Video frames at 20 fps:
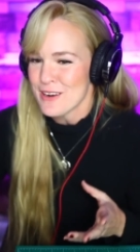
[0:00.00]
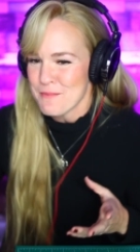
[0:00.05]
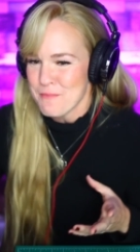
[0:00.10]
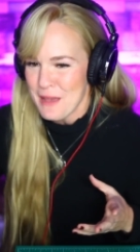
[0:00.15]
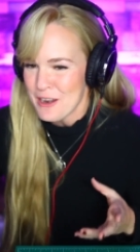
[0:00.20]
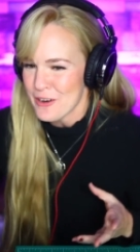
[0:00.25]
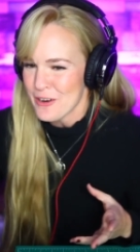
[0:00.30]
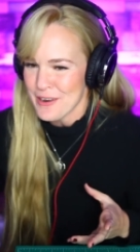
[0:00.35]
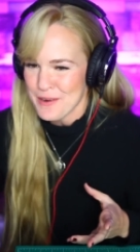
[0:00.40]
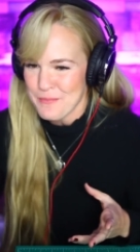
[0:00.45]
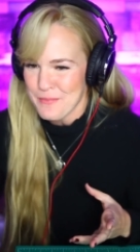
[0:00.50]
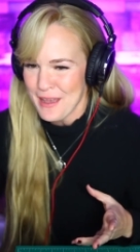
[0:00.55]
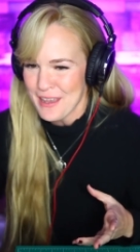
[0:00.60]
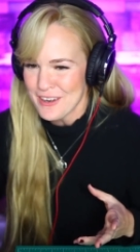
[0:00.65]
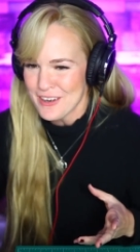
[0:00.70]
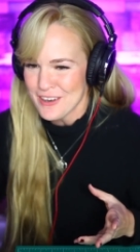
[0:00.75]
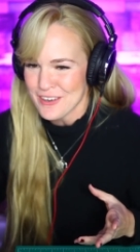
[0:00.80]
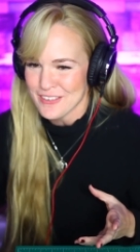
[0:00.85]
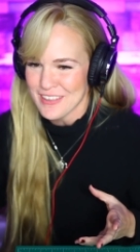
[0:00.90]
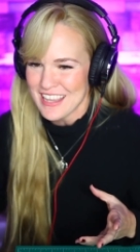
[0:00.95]
better and
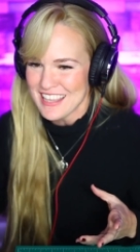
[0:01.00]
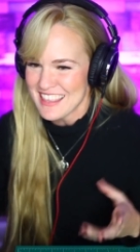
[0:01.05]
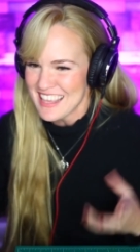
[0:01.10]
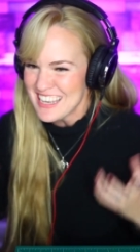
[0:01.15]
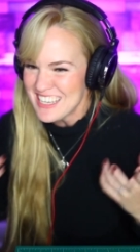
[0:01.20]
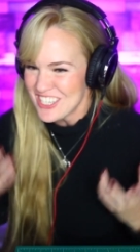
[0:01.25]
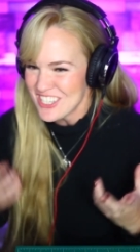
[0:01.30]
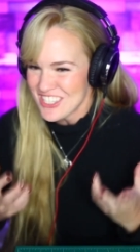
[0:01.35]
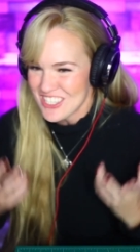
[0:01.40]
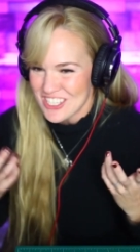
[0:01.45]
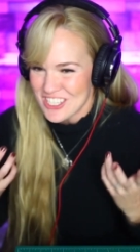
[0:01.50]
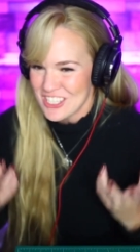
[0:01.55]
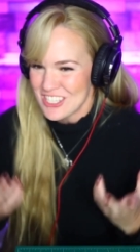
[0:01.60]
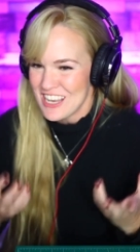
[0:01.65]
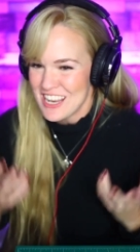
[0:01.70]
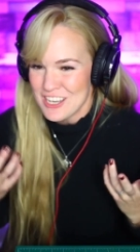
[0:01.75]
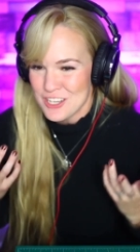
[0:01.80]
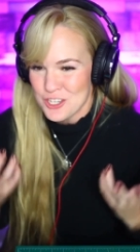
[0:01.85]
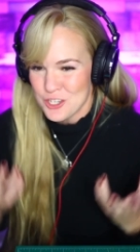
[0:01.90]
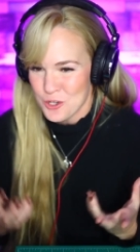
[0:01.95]
better like they just
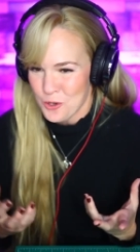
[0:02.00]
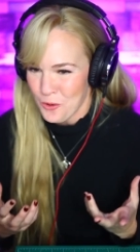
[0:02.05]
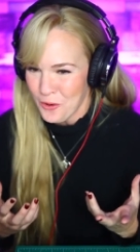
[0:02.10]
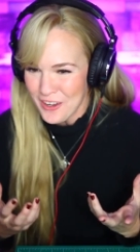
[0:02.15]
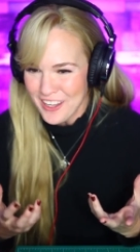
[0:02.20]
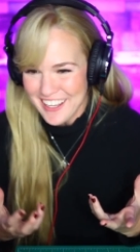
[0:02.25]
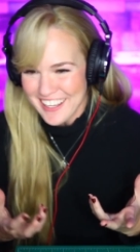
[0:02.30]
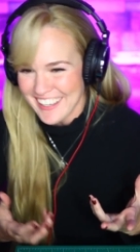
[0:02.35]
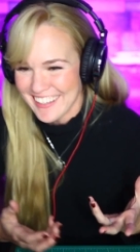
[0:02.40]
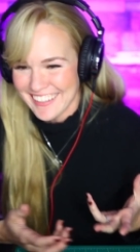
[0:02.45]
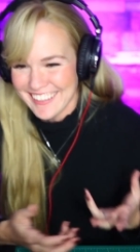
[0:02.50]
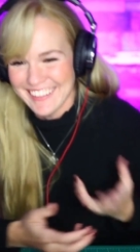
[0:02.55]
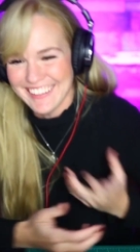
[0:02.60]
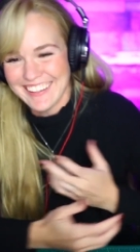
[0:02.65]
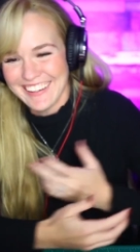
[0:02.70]
enjoy it